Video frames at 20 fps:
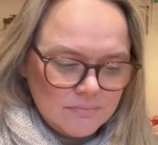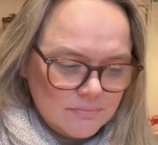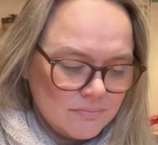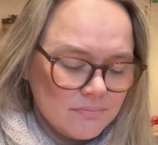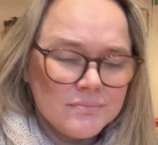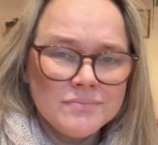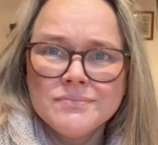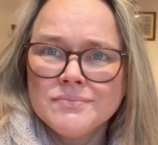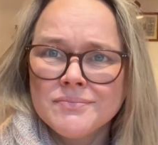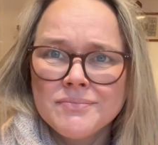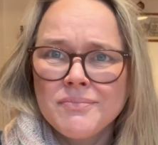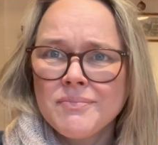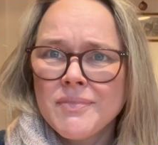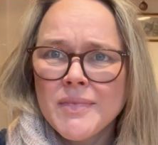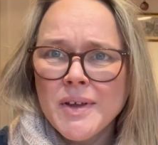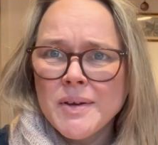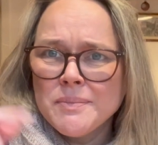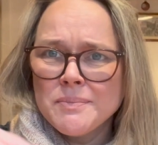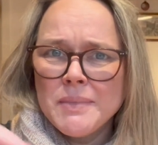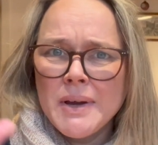I,
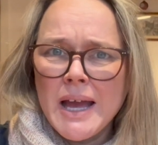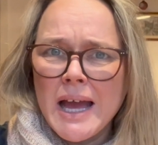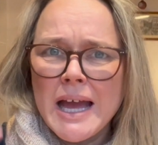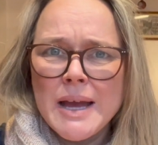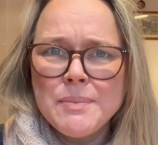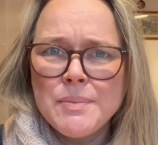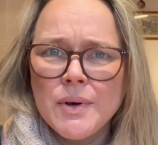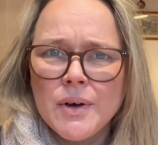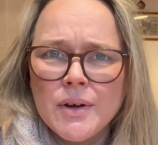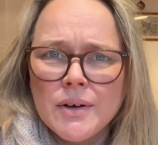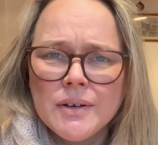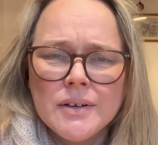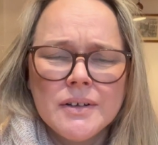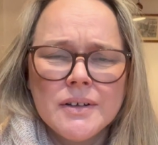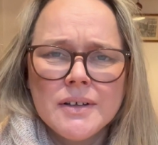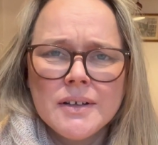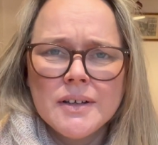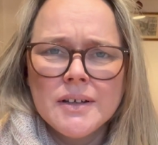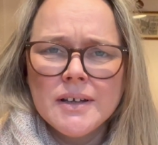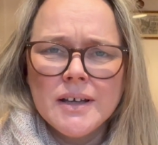my iPod,
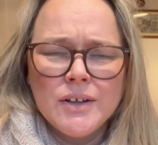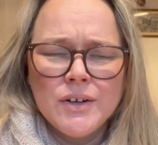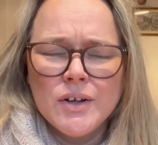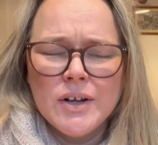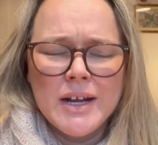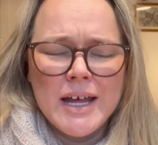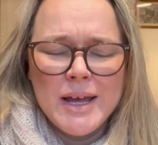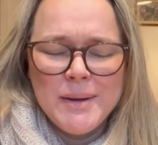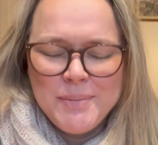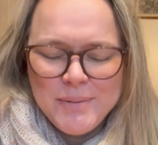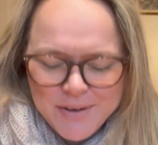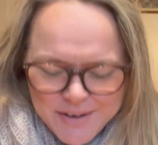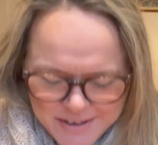not iPod,